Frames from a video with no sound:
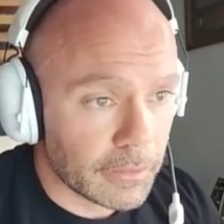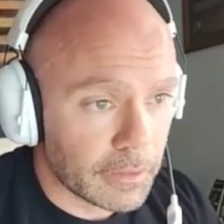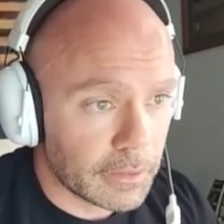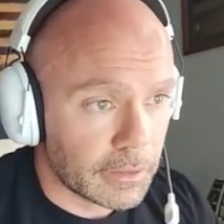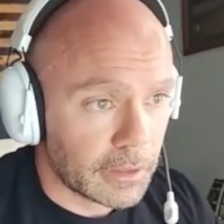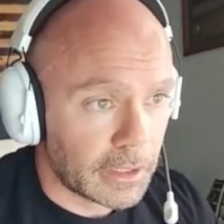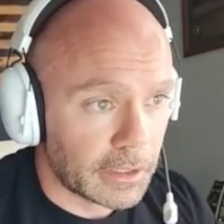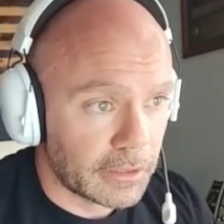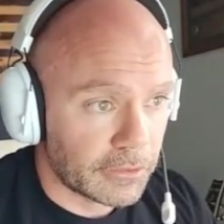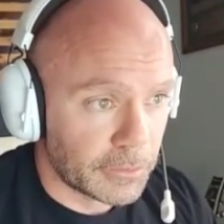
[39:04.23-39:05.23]
a lot
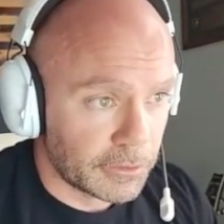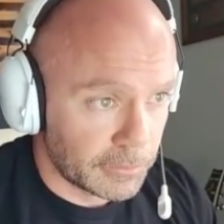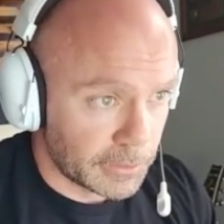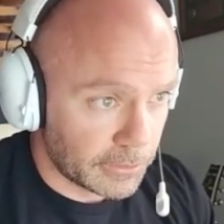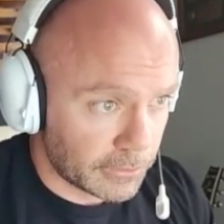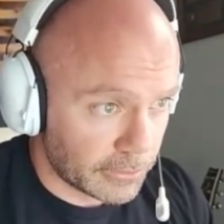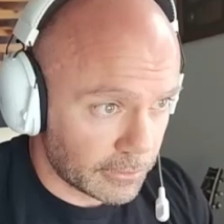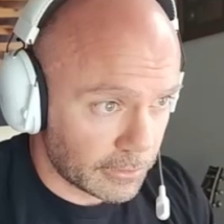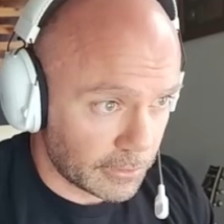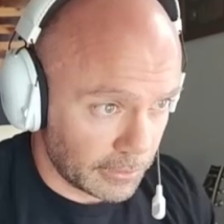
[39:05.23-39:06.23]
of these movements
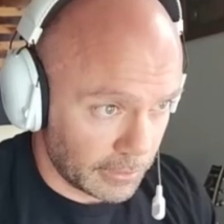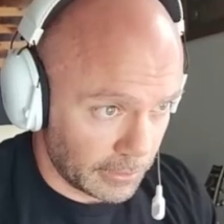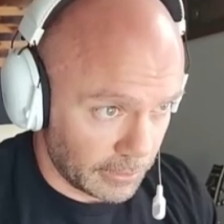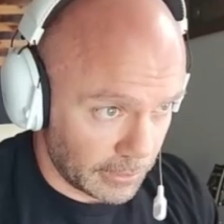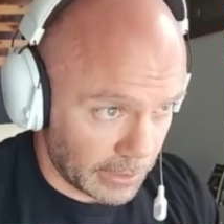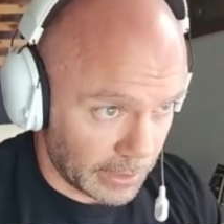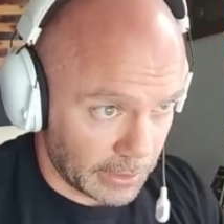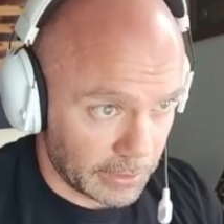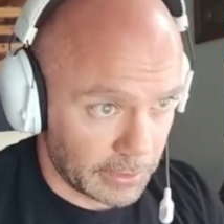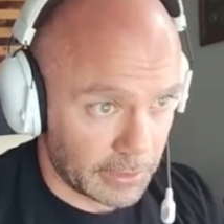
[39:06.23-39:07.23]
I didn't